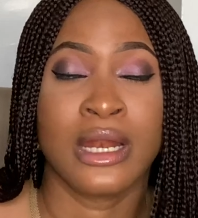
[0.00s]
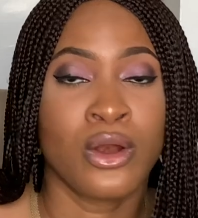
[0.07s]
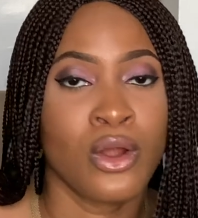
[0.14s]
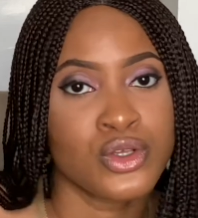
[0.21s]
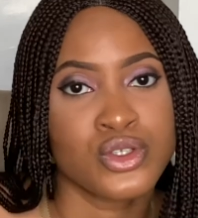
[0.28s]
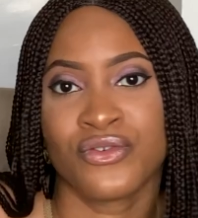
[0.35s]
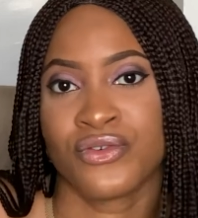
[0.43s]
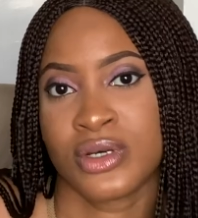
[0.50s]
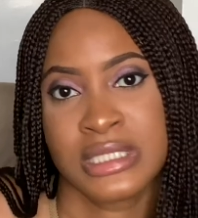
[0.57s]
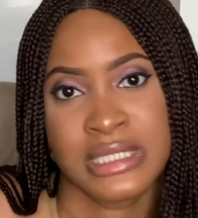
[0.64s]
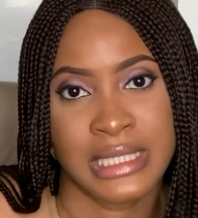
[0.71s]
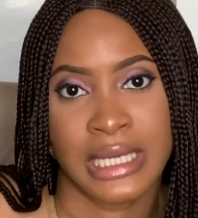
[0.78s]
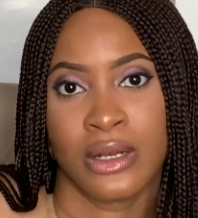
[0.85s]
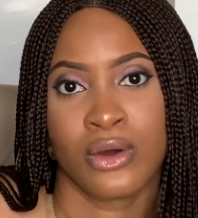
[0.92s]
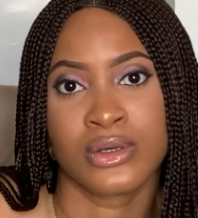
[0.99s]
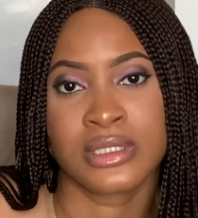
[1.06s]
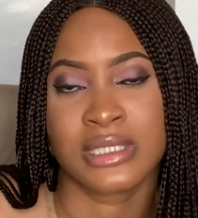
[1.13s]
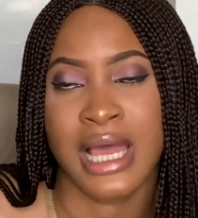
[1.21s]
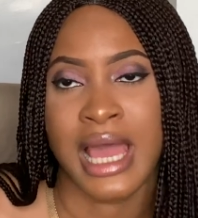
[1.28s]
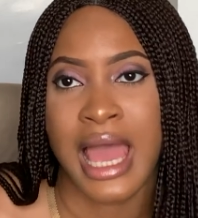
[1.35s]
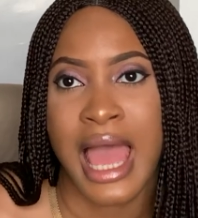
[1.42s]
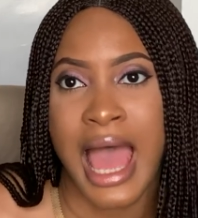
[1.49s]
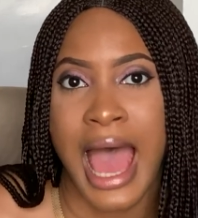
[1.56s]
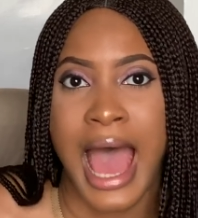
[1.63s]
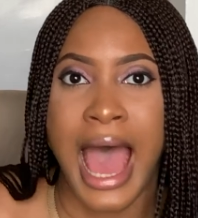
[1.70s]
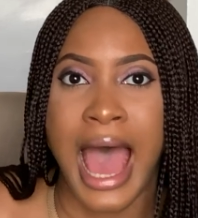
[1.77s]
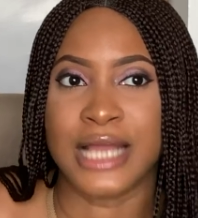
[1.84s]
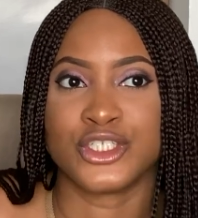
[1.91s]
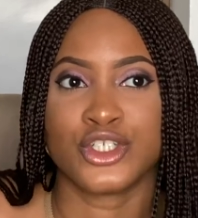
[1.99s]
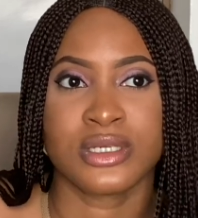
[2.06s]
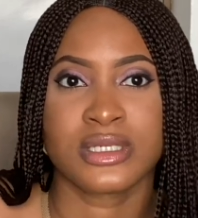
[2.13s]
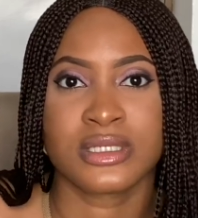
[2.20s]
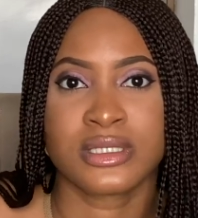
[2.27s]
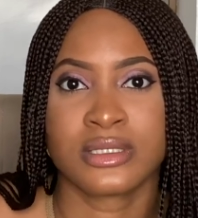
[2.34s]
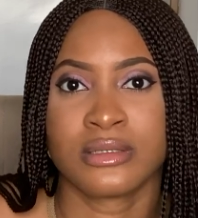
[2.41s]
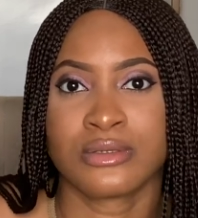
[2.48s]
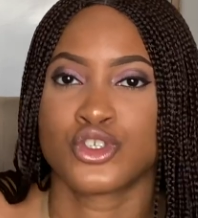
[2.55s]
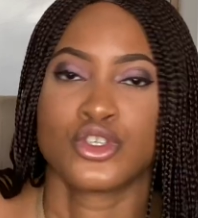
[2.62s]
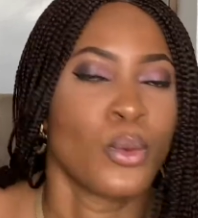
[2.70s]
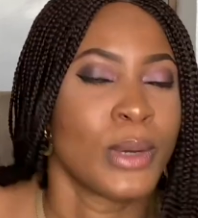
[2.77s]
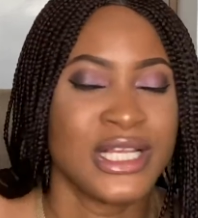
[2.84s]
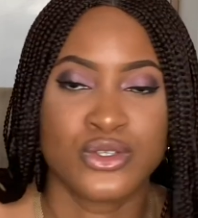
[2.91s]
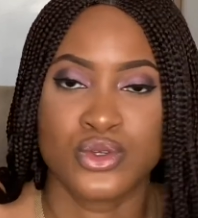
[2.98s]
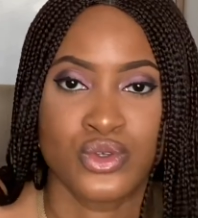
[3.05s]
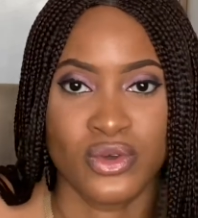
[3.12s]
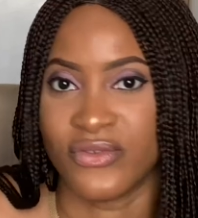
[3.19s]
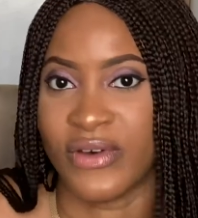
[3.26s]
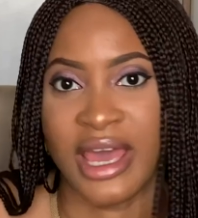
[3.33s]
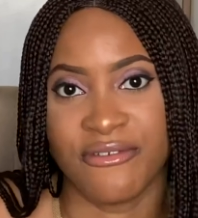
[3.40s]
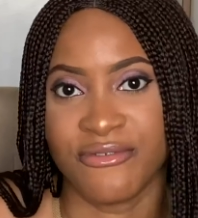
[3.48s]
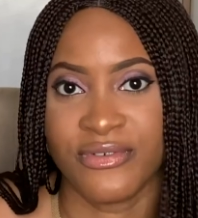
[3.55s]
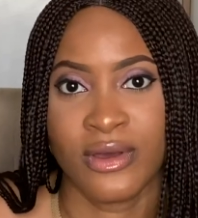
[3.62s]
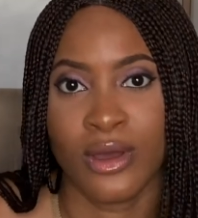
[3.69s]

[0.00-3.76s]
lot of us tailors are just sewing to survive.